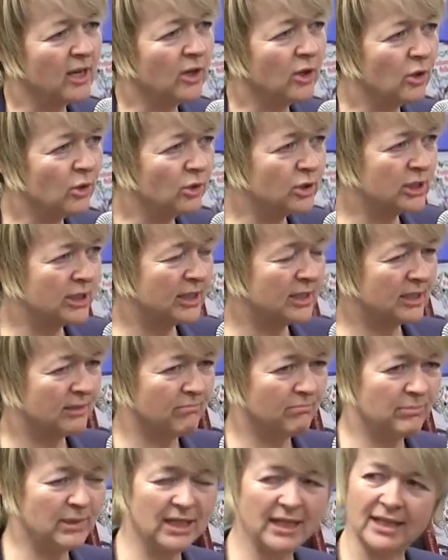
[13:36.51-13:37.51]
corsets
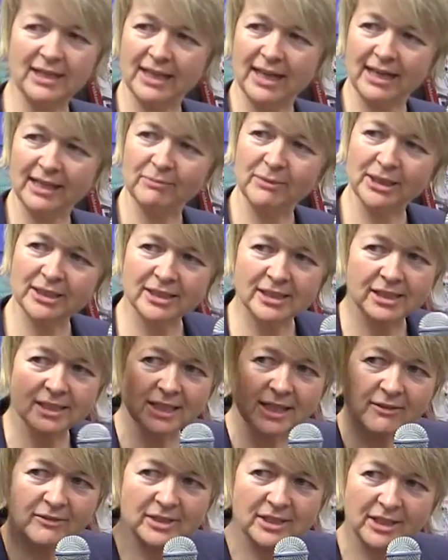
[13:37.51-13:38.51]
and big legamut and
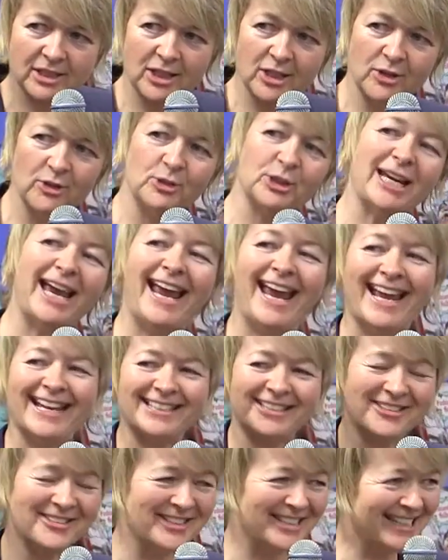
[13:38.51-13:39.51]
sleeves, the huge
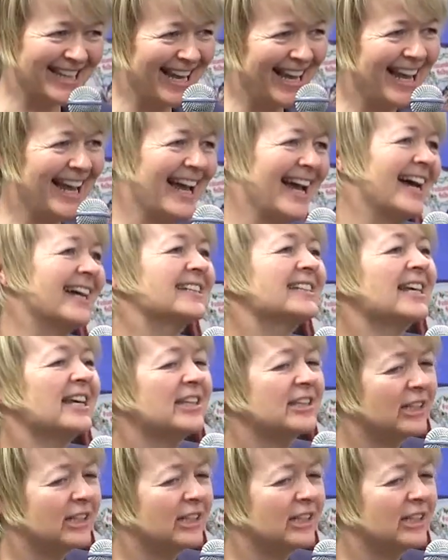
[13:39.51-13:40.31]
hairdos they had,